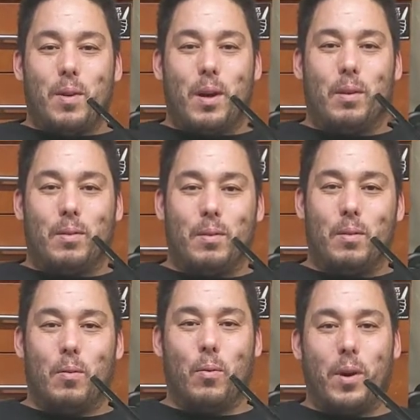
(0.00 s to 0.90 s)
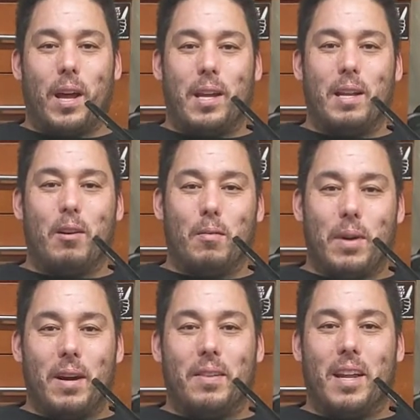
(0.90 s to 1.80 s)
on what I know
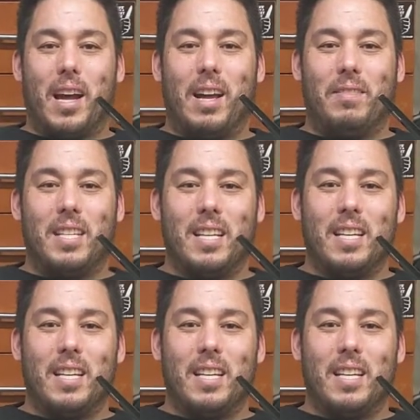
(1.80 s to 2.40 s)
about knives.